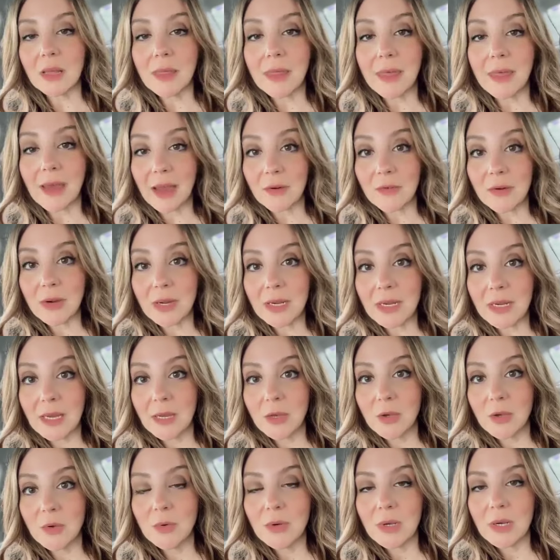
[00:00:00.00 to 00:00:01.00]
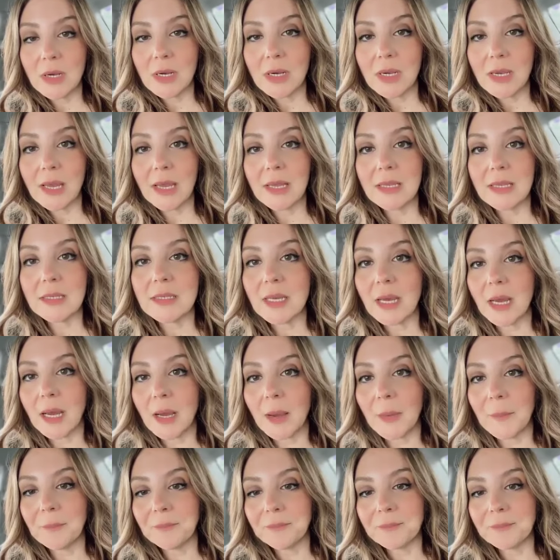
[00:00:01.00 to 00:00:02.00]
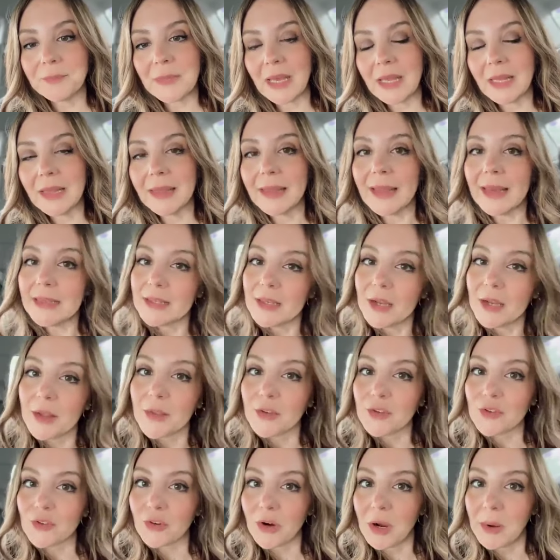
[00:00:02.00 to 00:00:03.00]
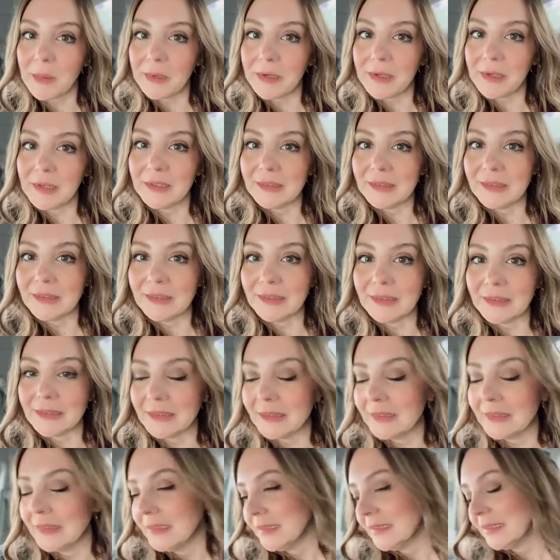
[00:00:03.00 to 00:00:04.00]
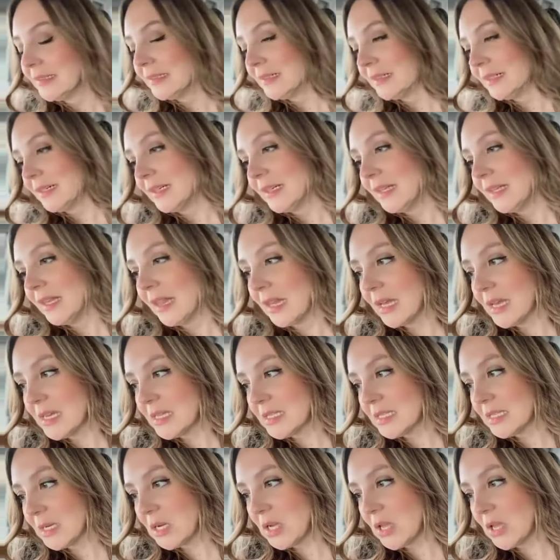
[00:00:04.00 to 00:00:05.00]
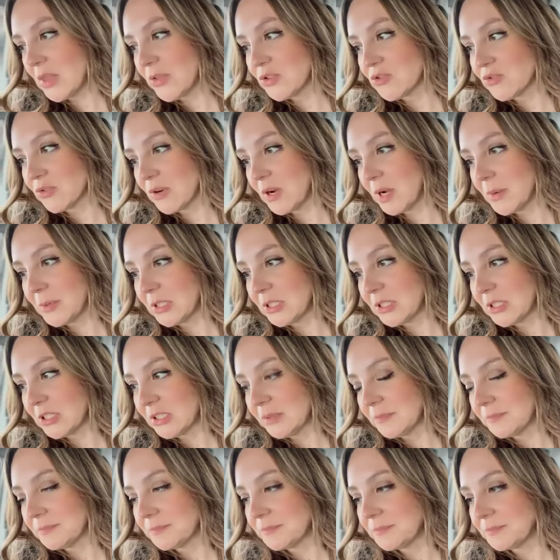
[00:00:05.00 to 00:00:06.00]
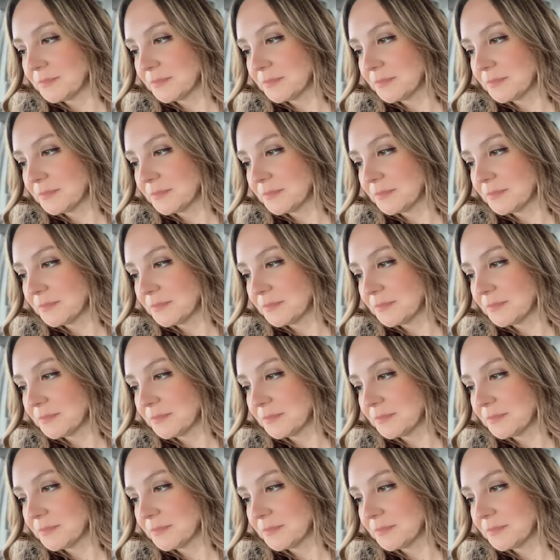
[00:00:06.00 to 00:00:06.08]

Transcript: on that right now, and less on the drama. less on the drama.